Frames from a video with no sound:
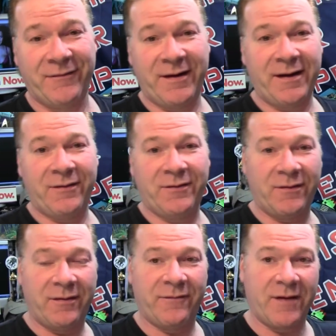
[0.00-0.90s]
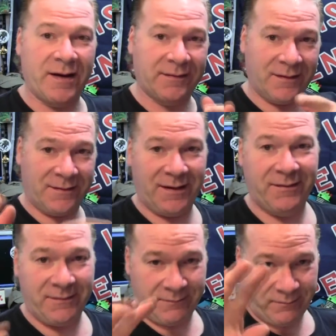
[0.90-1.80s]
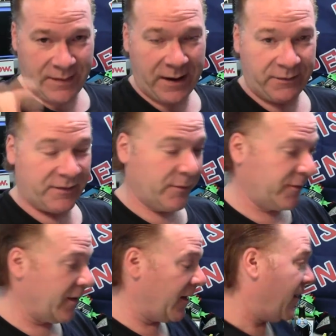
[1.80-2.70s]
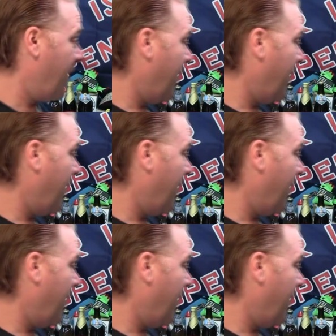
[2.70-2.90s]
video due to the fact that the battery's almost dead.